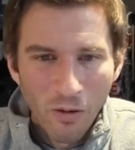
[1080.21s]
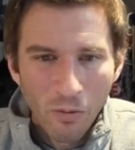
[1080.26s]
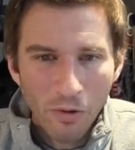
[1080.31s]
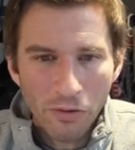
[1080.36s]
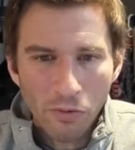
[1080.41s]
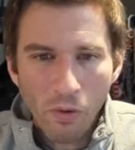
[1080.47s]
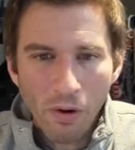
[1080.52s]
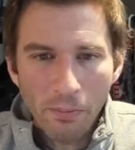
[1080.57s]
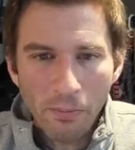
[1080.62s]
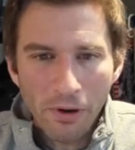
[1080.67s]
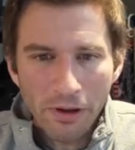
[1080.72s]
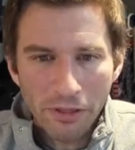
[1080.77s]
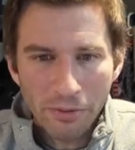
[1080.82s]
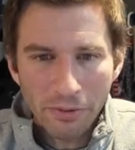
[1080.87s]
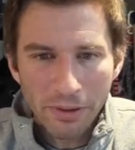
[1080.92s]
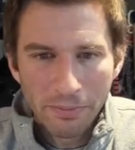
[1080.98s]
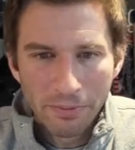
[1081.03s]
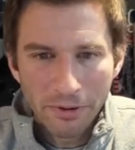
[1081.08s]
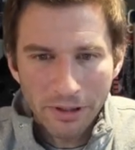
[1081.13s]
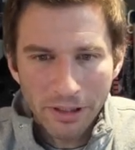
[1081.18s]
With
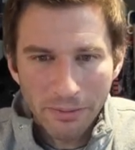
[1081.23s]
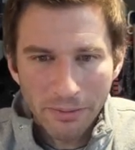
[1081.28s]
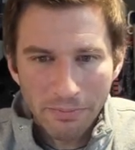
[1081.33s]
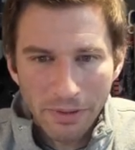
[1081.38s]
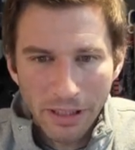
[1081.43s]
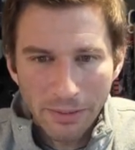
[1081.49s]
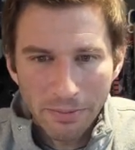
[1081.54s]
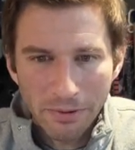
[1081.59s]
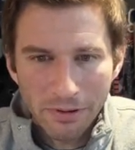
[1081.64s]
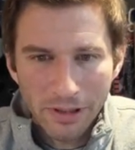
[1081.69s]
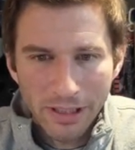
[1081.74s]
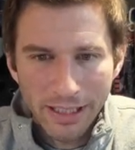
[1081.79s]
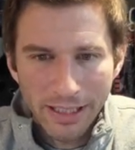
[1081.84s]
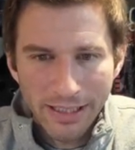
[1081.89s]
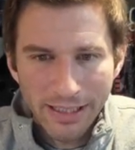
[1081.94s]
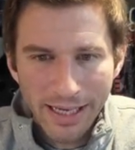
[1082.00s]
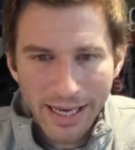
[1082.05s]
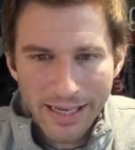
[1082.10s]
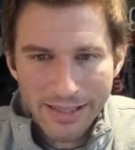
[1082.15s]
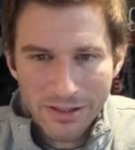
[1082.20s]
1.3 billion people,
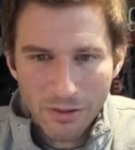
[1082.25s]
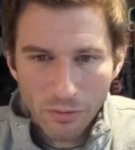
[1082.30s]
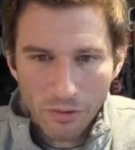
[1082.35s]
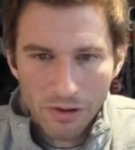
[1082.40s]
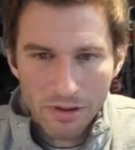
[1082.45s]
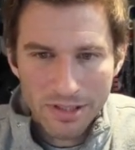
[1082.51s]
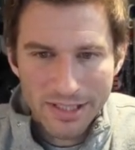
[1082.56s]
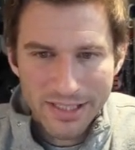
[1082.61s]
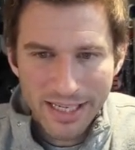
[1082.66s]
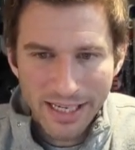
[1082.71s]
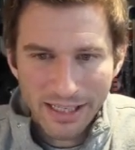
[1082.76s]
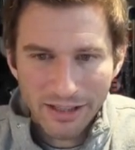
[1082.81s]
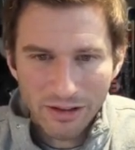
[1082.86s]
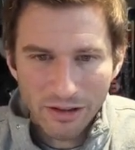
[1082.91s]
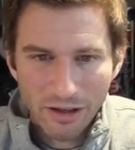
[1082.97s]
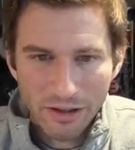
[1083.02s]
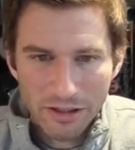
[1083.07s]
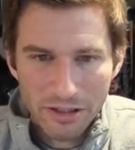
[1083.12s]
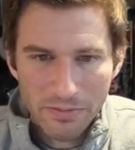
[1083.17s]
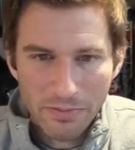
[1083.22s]
India has the world's second
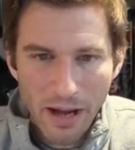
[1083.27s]
largest